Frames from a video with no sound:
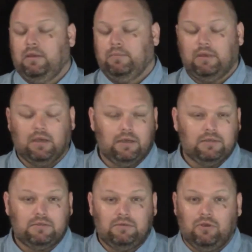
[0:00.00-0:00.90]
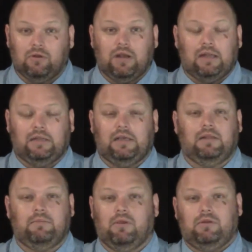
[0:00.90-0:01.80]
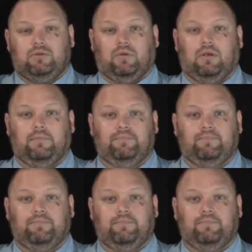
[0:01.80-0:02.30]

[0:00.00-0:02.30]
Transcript: because you're not legally married to her.